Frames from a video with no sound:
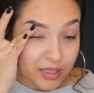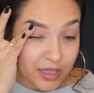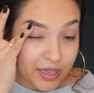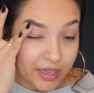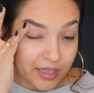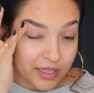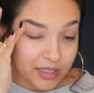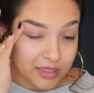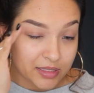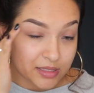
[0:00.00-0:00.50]

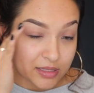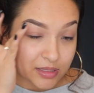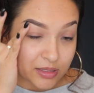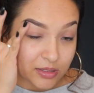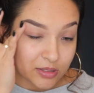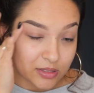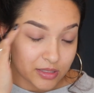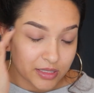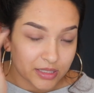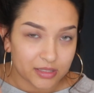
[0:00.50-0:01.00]
Like, it's
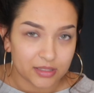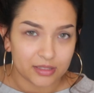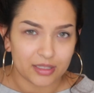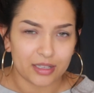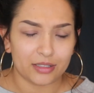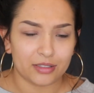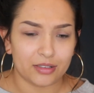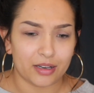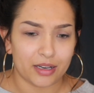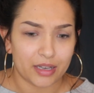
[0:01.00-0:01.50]

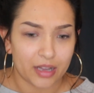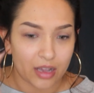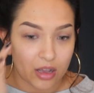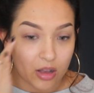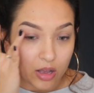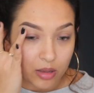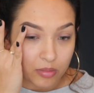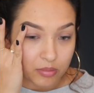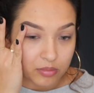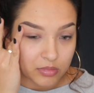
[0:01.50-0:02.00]
not dried out.